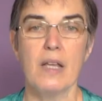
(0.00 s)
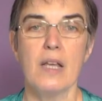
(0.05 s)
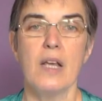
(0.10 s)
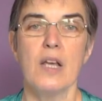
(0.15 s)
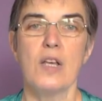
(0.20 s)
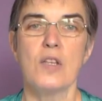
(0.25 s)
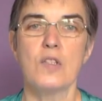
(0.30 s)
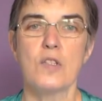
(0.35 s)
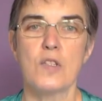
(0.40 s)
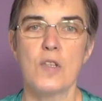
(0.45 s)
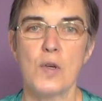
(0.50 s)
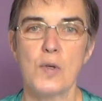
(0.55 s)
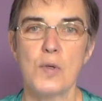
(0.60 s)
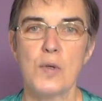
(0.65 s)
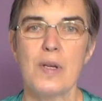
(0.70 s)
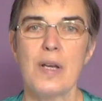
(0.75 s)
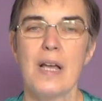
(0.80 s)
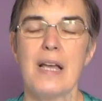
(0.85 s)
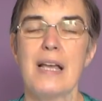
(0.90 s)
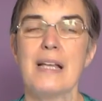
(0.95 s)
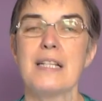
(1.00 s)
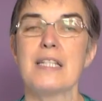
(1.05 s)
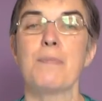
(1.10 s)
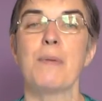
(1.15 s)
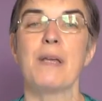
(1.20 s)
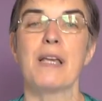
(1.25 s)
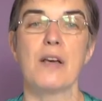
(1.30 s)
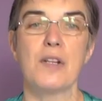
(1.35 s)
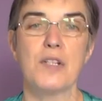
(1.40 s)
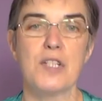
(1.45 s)
So it's
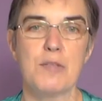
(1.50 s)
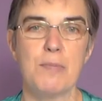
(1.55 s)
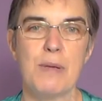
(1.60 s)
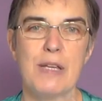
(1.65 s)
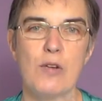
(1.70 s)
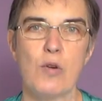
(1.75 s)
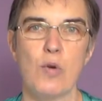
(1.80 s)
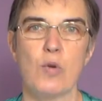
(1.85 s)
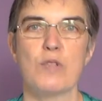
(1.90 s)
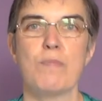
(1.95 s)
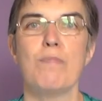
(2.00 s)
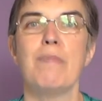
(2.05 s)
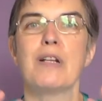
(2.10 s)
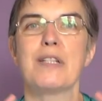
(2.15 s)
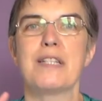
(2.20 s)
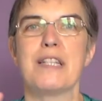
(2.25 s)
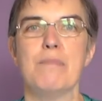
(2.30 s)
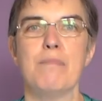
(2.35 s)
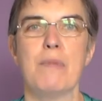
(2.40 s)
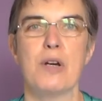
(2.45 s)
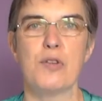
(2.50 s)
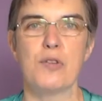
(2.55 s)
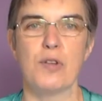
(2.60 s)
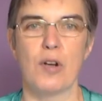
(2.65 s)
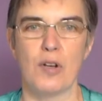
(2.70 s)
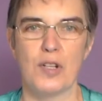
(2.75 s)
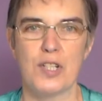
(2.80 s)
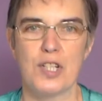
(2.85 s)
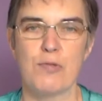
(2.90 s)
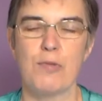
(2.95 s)
begun to be called
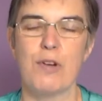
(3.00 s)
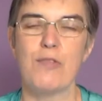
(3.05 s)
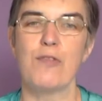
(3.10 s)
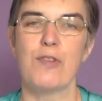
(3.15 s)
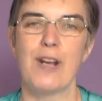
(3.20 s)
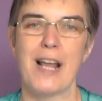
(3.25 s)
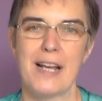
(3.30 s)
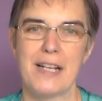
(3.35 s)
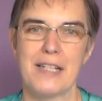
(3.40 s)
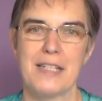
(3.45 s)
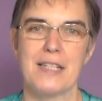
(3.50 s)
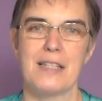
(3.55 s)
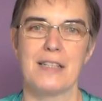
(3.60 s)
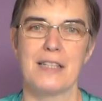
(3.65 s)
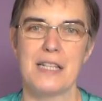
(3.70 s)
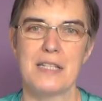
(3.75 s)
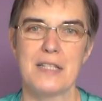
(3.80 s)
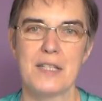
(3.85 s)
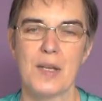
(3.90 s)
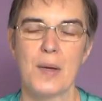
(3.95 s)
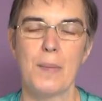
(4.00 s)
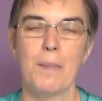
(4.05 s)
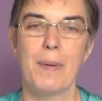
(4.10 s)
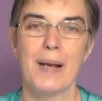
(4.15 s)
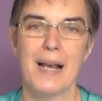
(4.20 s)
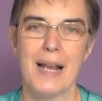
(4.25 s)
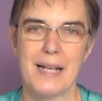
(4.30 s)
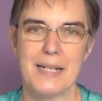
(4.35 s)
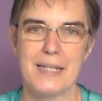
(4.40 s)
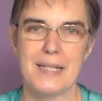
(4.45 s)
multimodal to reflect this
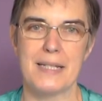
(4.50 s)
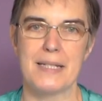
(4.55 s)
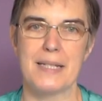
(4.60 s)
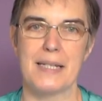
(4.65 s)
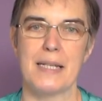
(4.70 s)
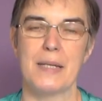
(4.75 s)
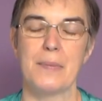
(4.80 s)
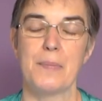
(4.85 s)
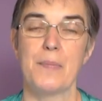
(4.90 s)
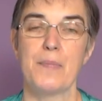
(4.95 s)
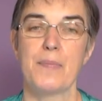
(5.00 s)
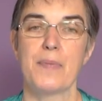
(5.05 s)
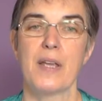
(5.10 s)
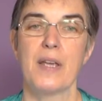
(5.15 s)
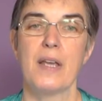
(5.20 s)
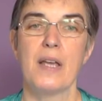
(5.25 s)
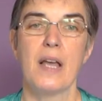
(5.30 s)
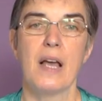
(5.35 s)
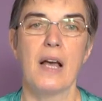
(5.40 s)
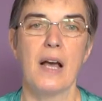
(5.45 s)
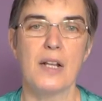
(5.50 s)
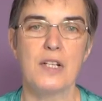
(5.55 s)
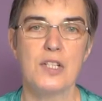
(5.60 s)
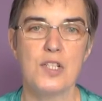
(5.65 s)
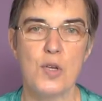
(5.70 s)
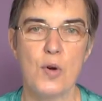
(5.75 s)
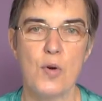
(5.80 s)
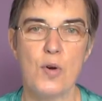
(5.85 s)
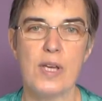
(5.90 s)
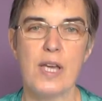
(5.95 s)
complexity. And
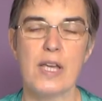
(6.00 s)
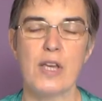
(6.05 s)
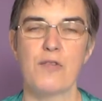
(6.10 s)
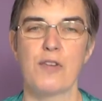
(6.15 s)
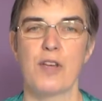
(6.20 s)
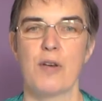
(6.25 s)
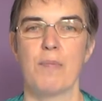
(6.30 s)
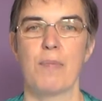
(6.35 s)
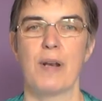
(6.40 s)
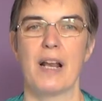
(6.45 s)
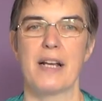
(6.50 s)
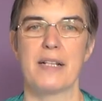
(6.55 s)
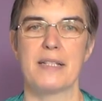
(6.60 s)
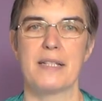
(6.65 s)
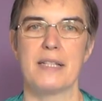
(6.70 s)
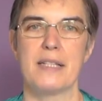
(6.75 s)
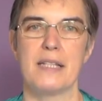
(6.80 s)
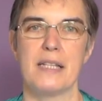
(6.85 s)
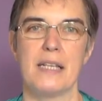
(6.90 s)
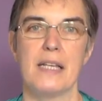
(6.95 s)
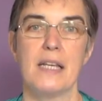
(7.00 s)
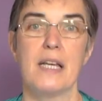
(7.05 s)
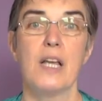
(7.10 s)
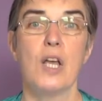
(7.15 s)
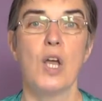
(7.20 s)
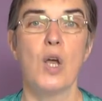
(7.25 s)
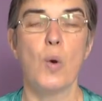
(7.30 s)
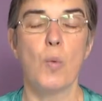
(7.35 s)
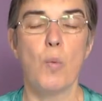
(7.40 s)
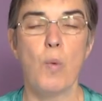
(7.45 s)
talking of complexity,
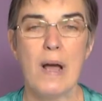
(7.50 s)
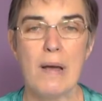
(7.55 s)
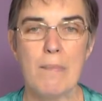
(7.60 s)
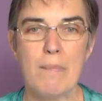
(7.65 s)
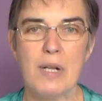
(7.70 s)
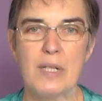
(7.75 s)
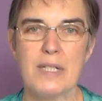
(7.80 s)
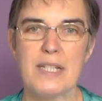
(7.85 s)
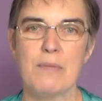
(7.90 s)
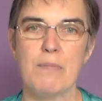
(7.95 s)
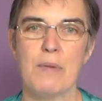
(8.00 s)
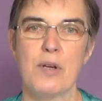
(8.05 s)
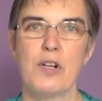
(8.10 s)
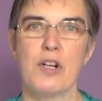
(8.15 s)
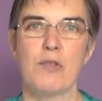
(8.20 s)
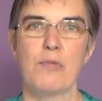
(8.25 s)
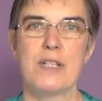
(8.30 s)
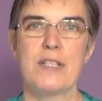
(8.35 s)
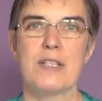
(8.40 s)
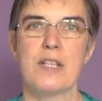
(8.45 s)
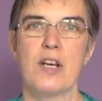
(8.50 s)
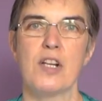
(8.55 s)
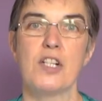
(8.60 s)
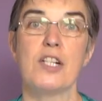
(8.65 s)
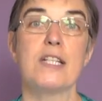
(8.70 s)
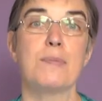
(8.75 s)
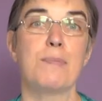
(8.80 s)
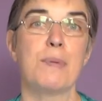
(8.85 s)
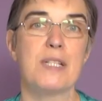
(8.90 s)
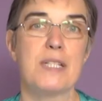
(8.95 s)
where multimodal research
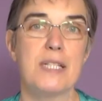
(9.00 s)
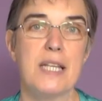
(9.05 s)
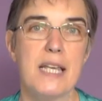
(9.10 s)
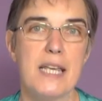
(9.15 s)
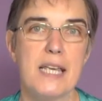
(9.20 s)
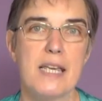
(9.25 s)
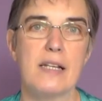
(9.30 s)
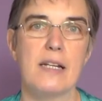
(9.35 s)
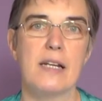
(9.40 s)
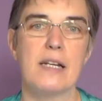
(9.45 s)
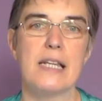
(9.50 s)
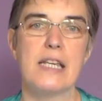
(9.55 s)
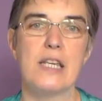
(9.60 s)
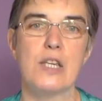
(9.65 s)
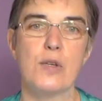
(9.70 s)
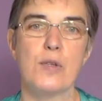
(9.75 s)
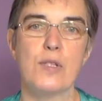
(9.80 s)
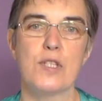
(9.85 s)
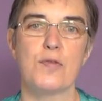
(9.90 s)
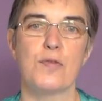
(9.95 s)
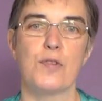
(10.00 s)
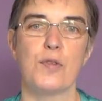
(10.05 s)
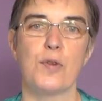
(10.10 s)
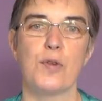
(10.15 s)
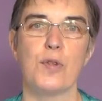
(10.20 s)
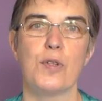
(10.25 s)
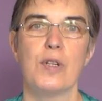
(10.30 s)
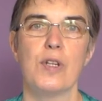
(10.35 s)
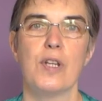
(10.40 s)
is particularly useful